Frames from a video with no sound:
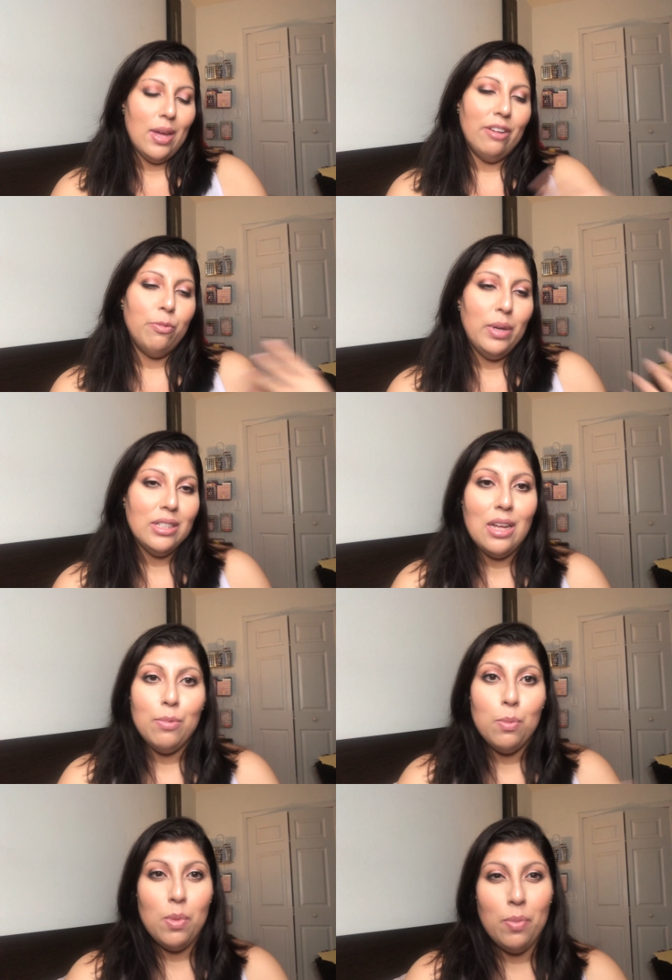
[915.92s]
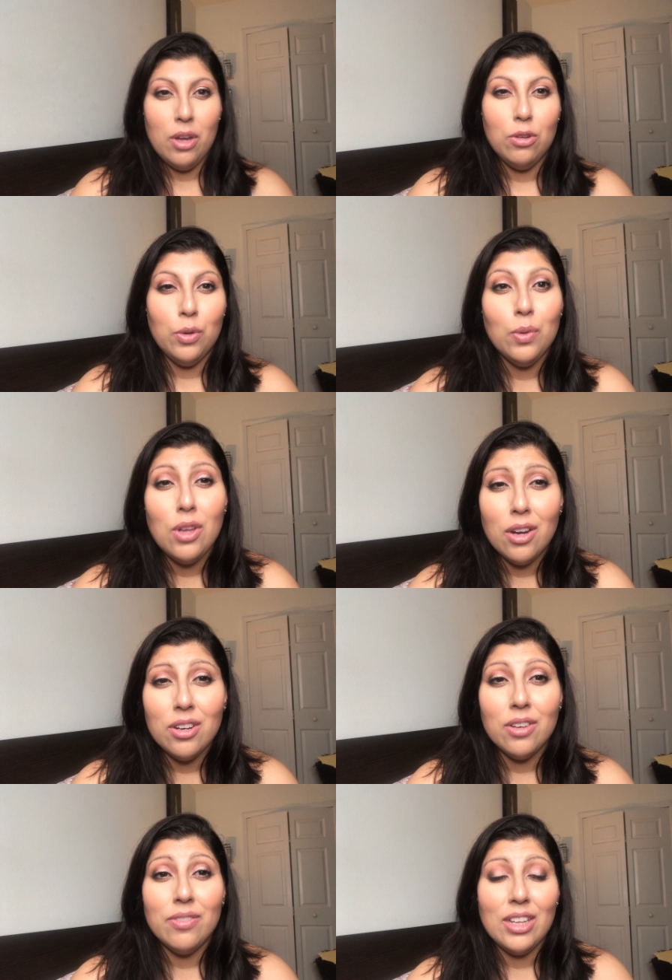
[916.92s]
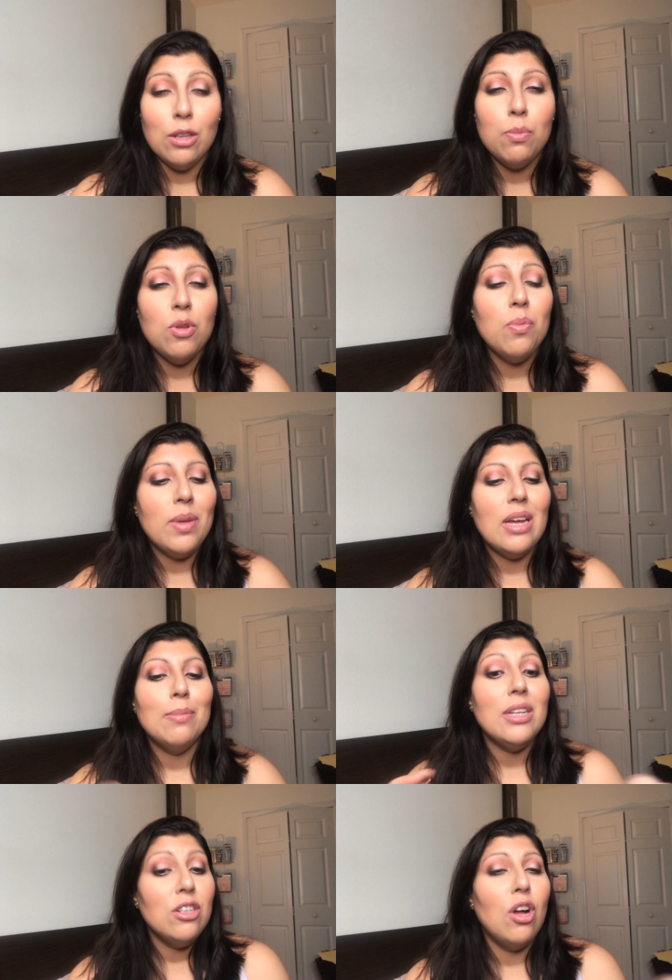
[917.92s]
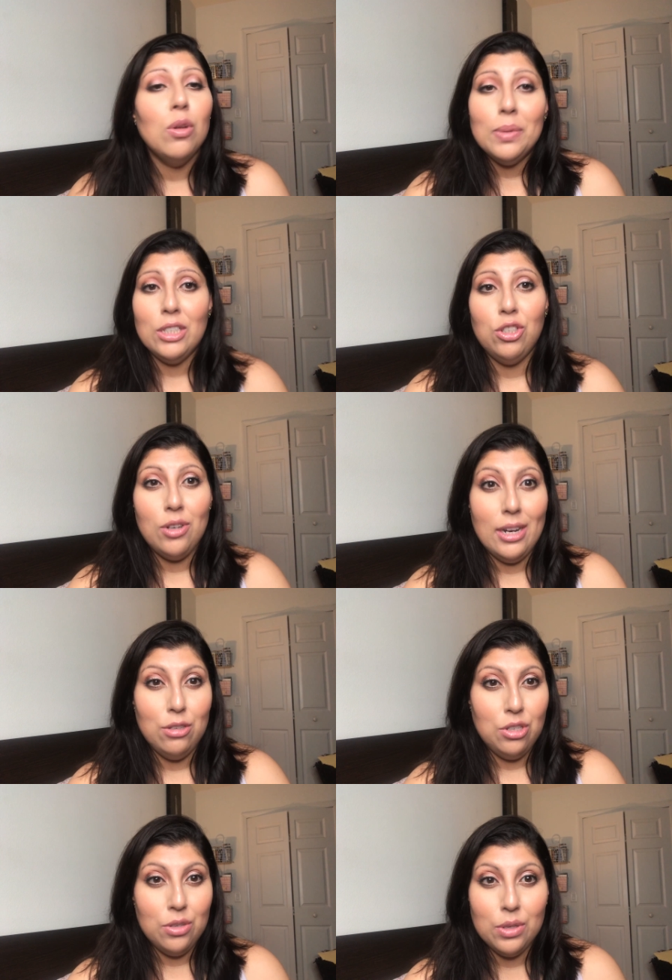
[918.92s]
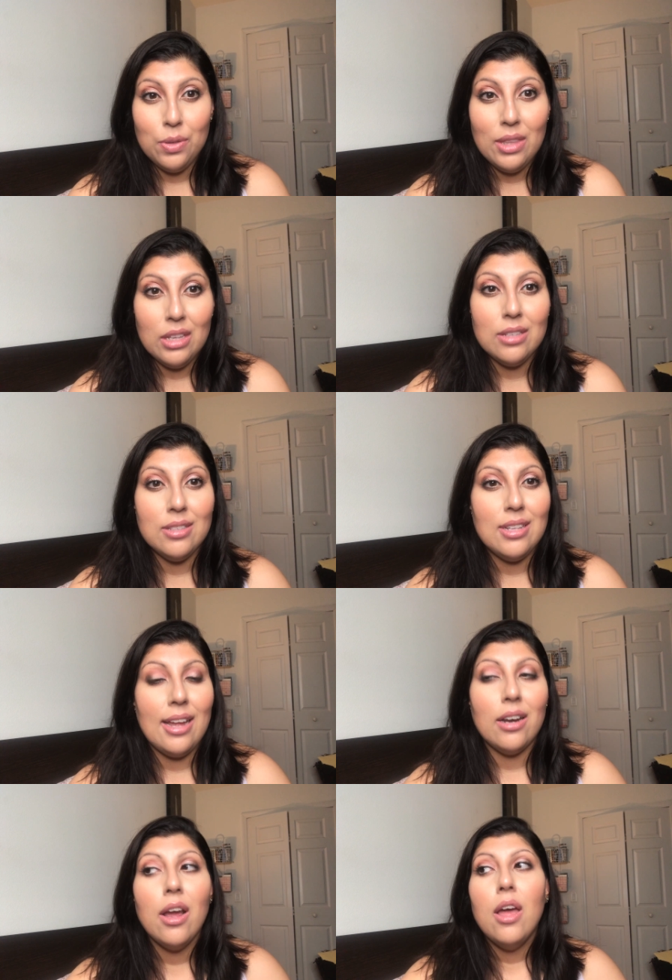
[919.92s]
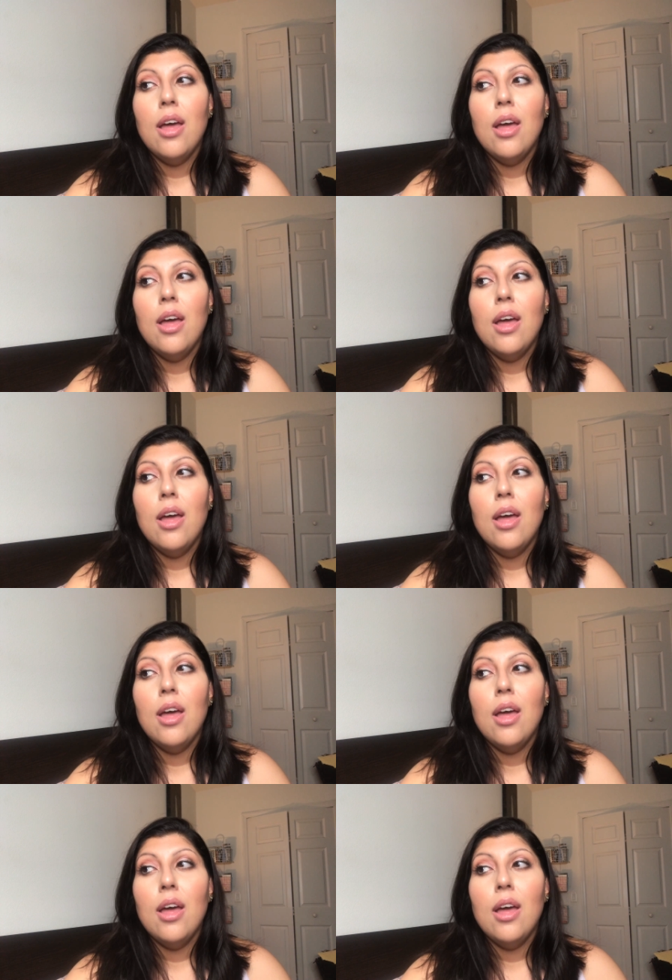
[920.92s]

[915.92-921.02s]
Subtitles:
I've picked up that maybe are no longer available, but I'm gonna always try to show you things that